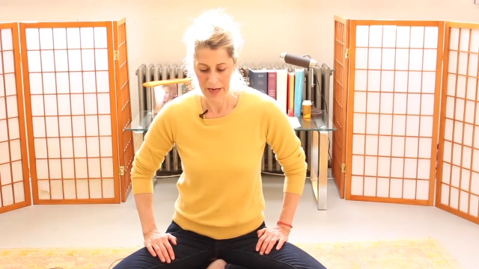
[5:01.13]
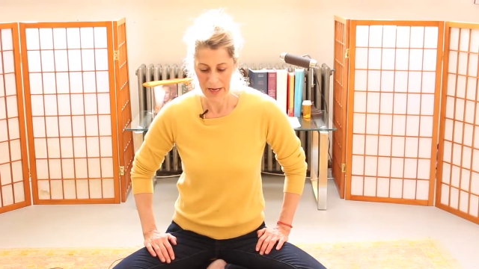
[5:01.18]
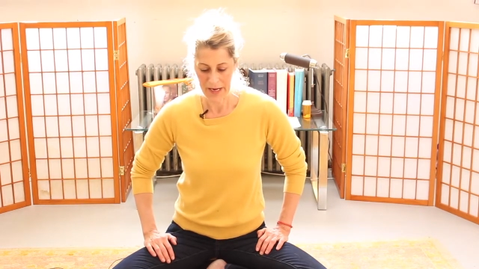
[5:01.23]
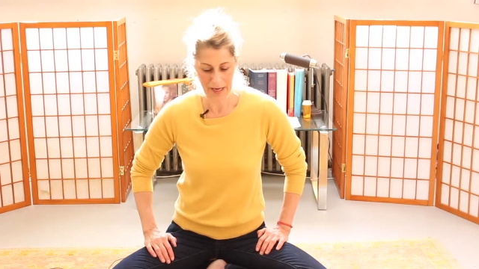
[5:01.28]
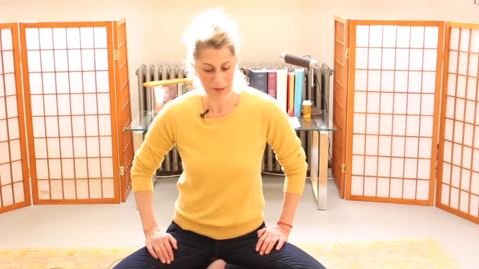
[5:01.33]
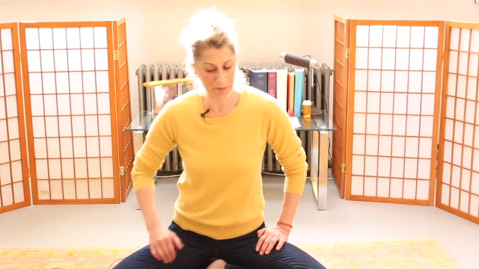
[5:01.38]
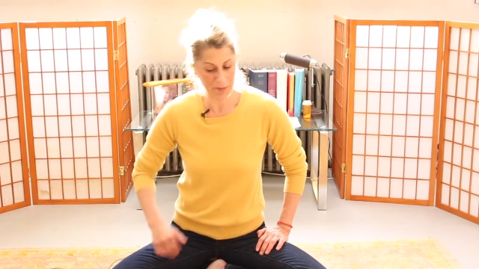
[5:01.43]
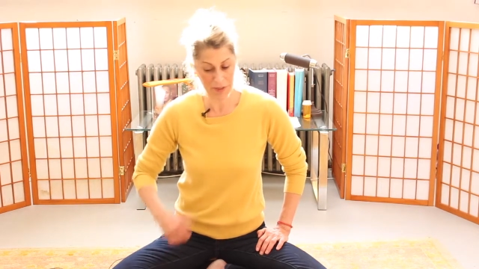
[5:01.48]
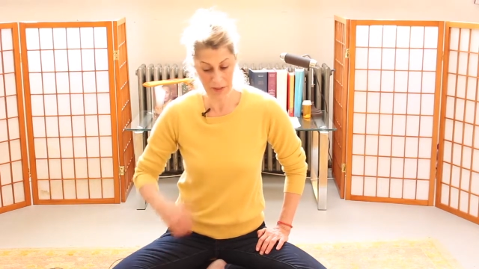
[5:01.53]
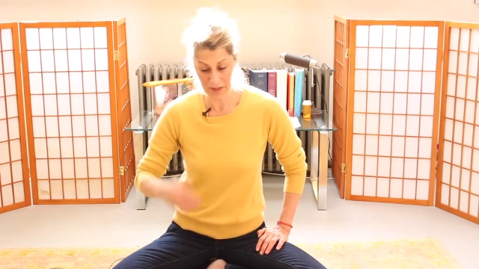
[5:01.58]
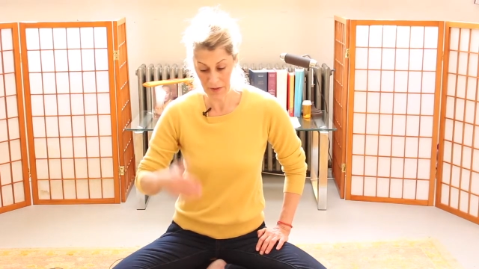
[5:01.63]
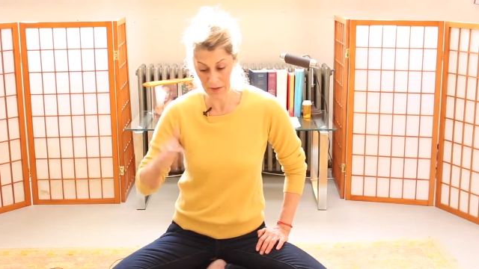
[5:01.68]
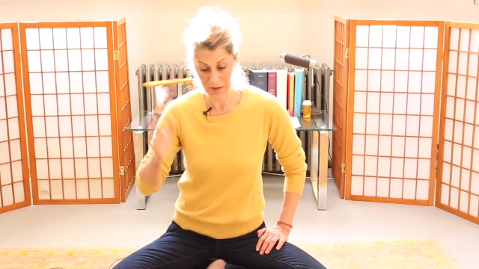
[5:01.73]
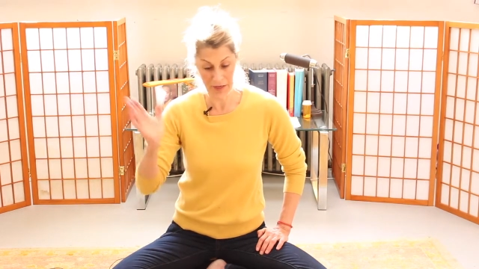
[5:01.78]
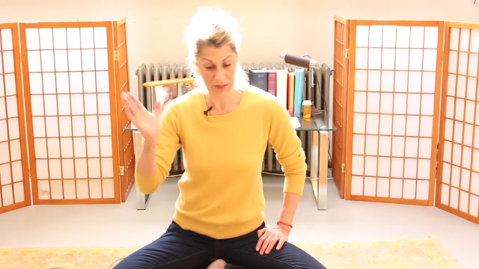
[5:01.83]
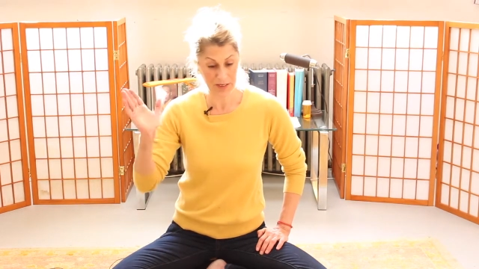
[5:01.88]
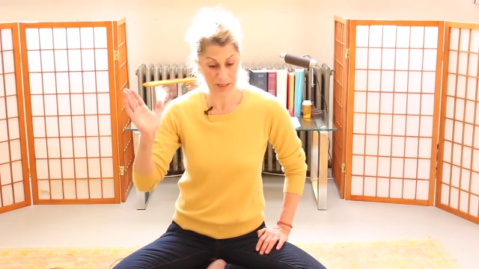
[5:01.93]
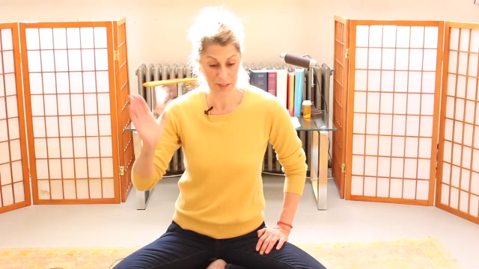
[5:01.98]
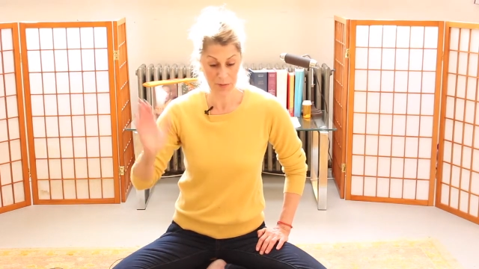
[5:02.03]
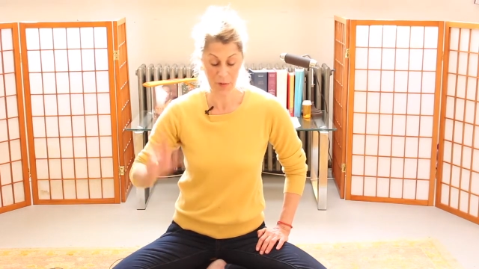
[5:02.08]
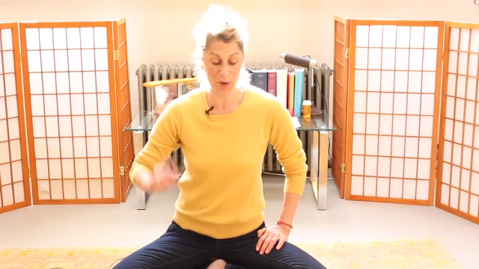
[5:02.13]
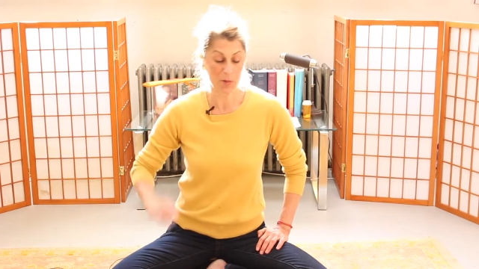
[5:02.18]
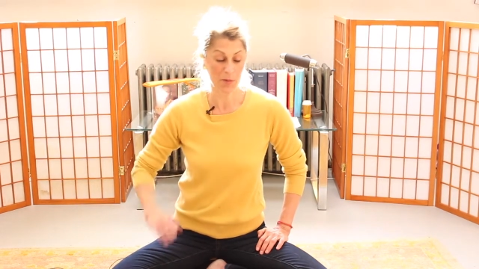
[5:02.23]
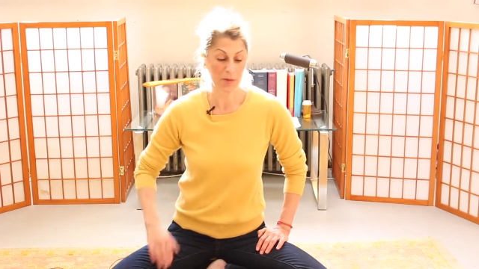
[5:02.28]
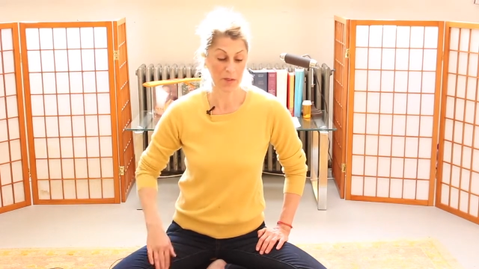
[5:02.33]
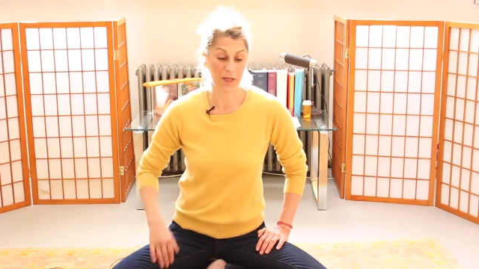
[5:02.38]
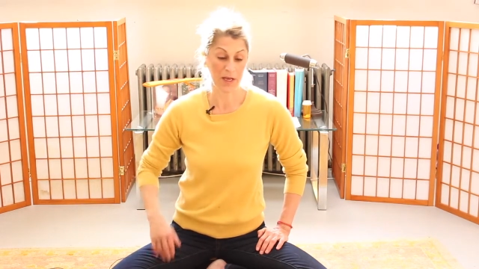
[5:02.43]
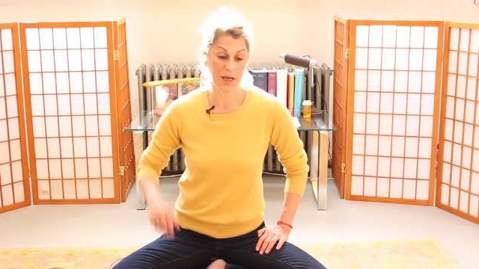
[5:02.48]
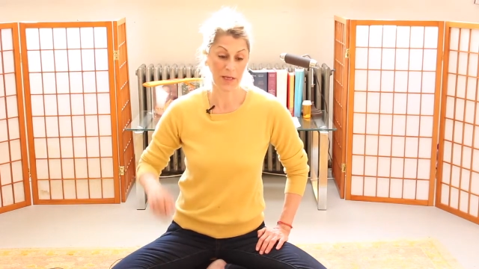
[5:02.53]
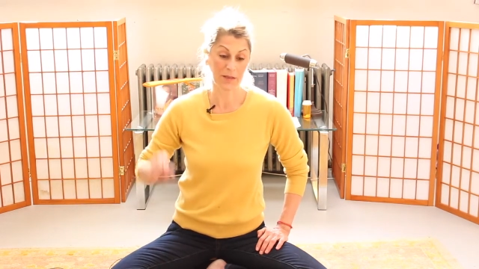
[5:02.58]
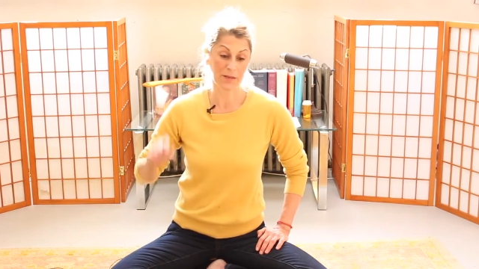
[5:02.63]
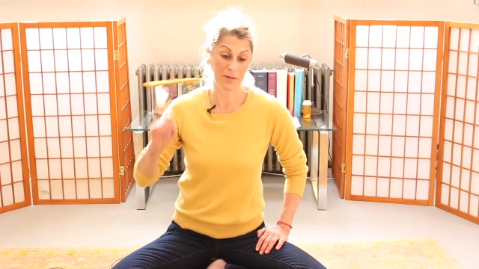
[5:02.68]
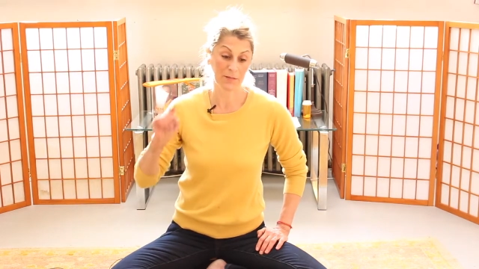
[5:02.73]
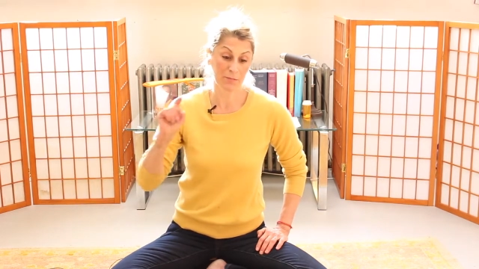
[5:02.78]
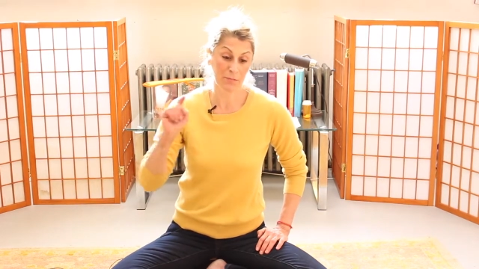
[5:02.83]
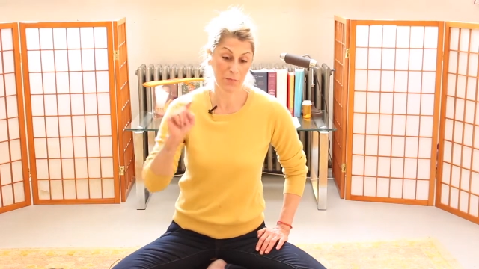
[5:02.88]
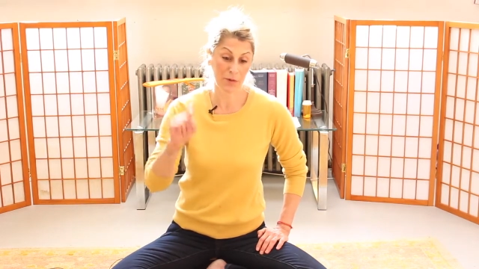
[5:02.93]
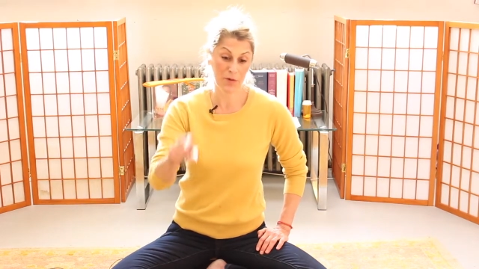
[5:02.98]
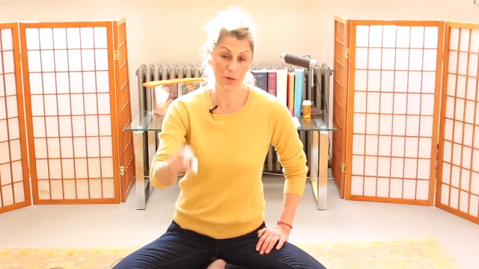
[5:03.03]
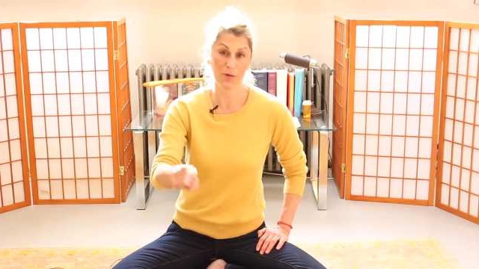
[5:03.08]
And I'm like, okay, that's probably that.
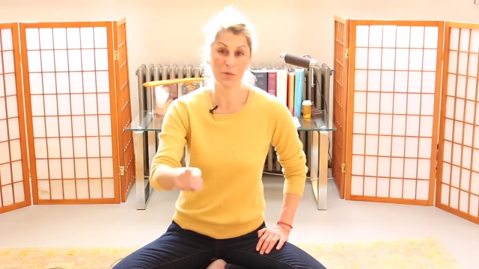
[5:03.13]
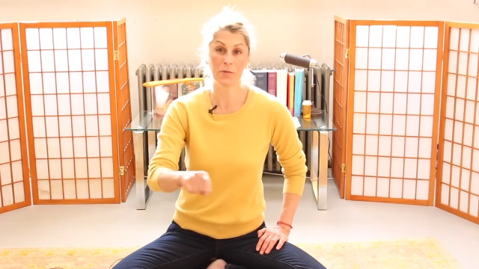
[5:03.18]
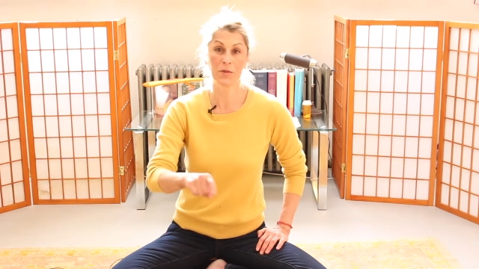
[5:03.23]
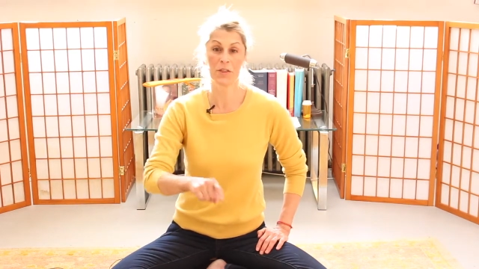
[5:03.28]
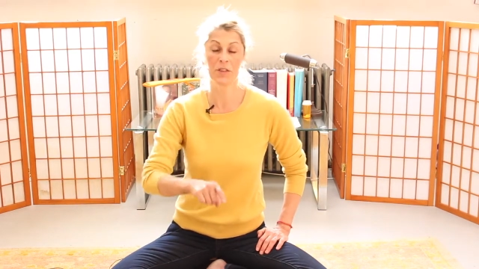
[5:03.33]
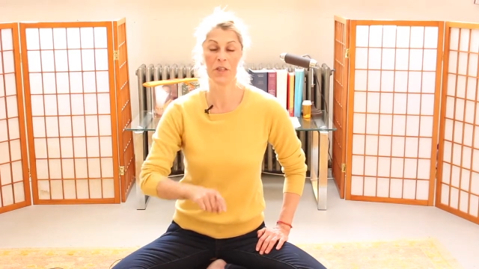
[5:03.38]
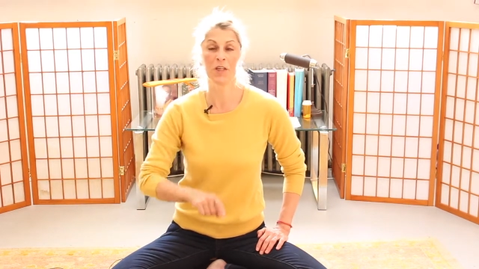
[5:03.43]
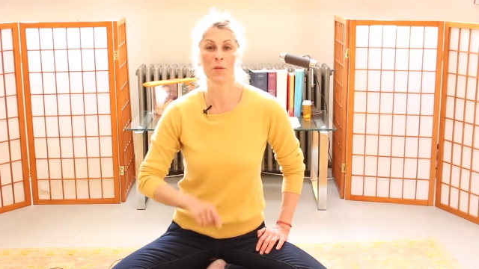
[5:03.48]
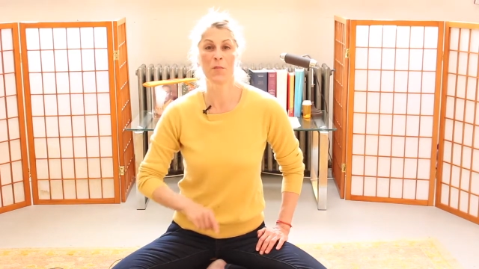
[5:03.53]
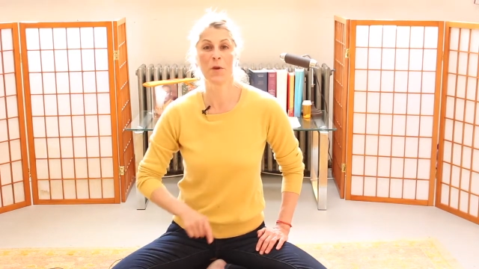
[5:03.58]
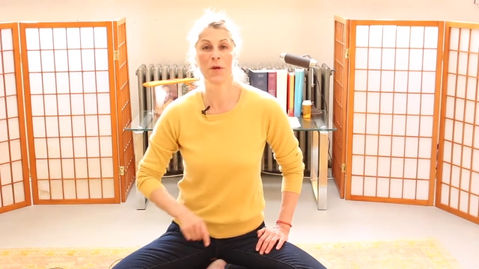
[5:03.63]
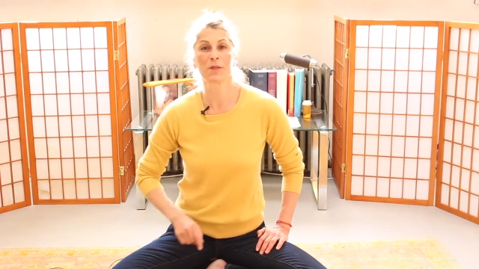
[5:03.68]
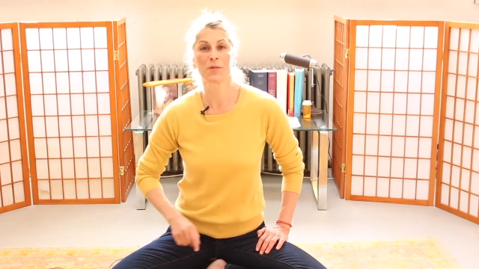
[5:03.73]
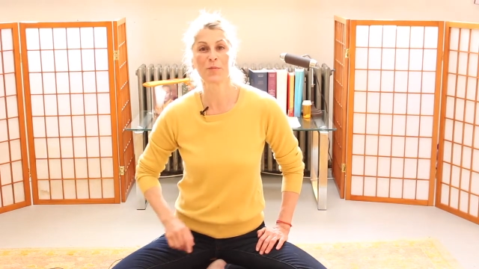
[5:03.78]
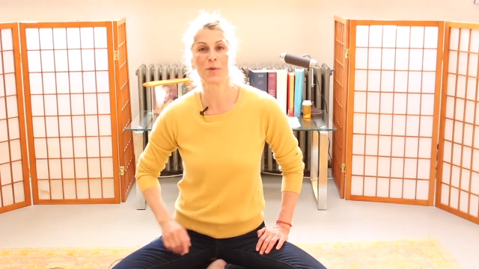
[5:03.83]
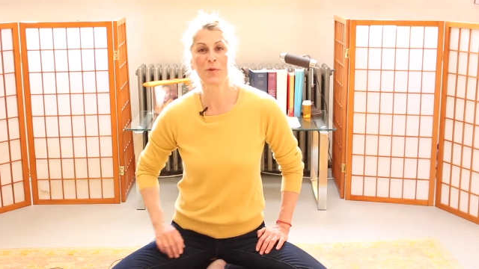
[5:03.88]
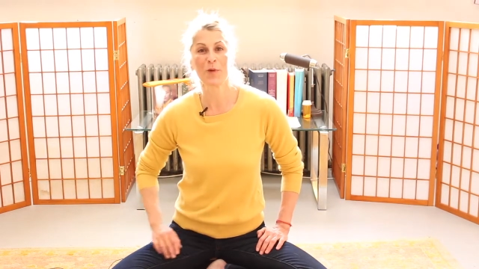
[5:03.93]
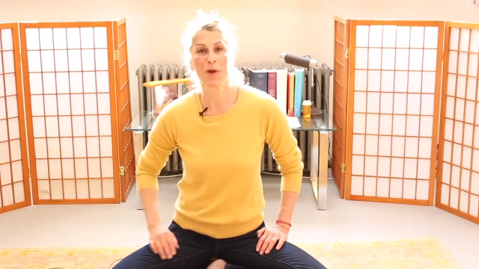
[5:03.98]
Boom, she emails me